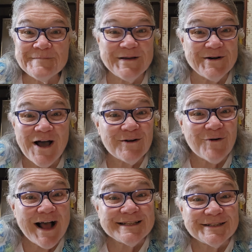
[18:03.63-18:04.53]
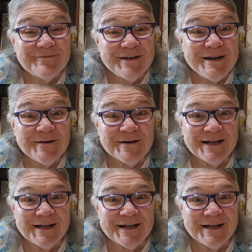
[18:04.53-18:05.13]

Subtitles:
They're not quite severe